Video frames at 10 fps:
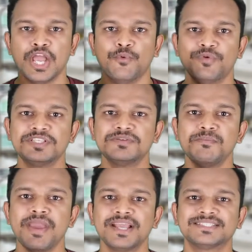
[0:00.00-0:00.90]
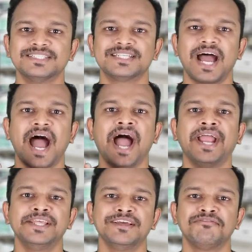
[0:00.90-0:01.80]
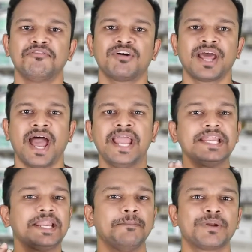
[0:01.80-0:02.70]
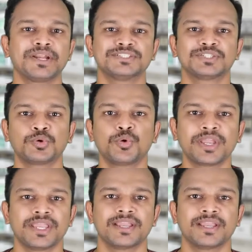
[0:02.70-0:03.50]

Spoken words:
which makes it ideal for high temperature cooking.